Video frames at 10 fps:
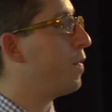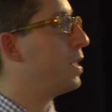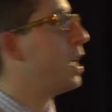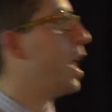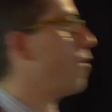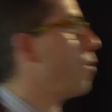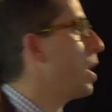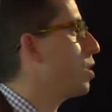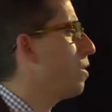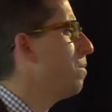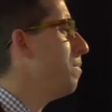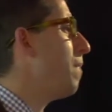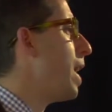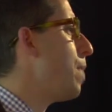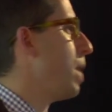if it didn't have a picture?
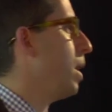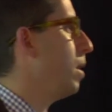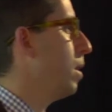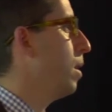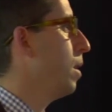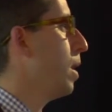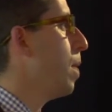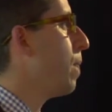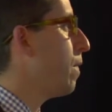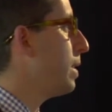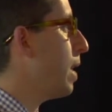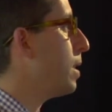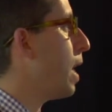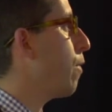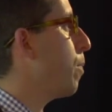Maybe. But if it
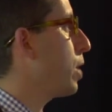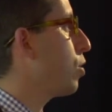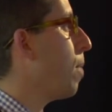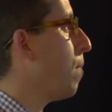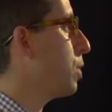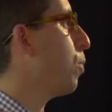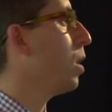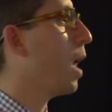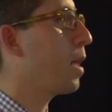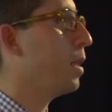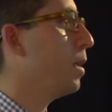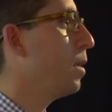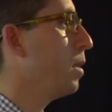does have a picture, I'm much more likely.